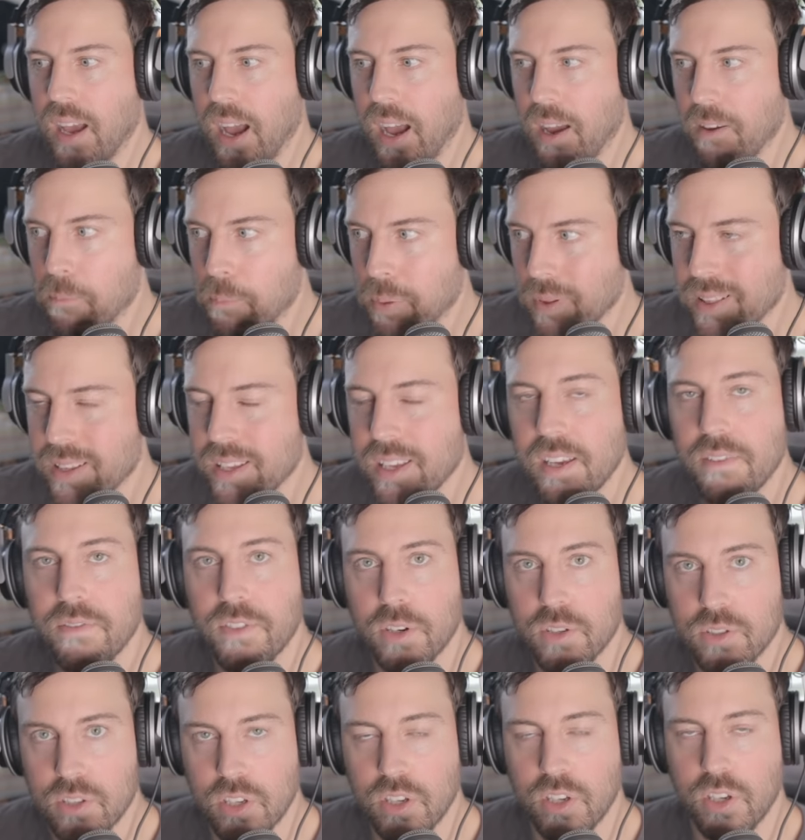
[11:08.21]
I believe
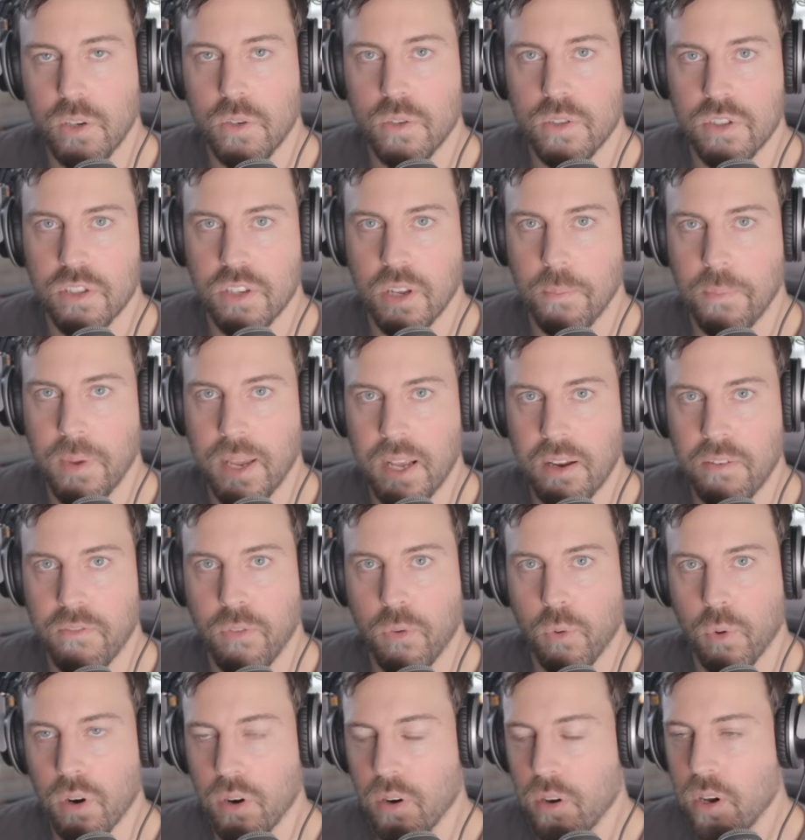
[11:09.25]
there's a huge demand
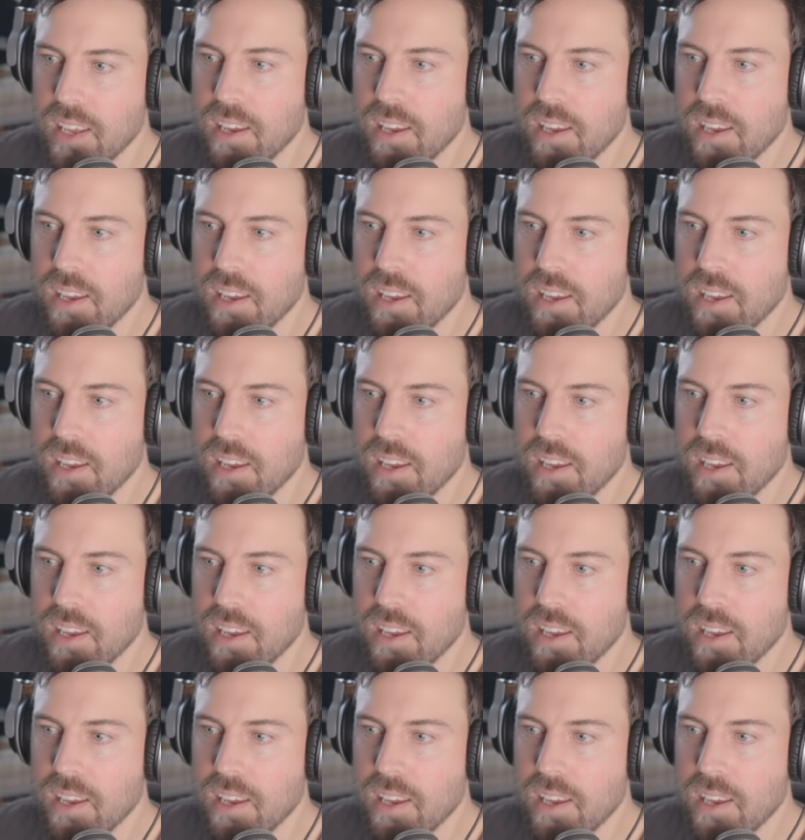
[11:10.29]
for.